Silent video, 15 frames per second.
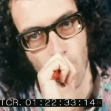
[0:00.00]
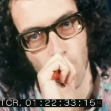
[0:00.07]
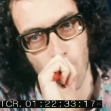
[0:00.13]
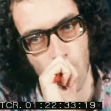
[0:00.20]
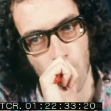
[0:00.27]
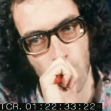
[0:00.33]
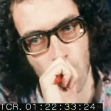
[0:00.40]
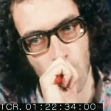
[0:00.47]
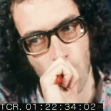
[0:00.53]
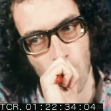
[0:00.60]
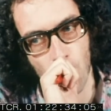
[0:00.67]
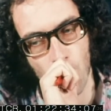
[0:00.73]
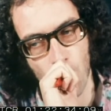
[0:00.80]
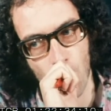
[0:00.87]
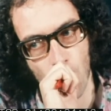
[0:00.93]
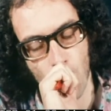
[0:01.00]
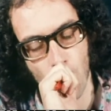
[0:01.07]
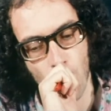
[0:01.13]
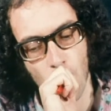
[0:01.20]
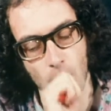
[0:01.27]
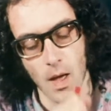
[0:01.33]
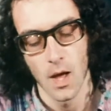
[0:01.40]
Why is that?
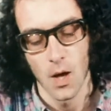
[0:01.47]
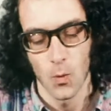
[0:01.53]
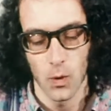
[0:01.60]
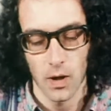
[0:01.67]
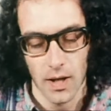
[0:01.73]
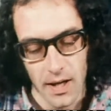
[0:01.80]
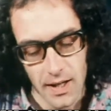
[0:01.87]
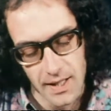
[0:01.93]
Well,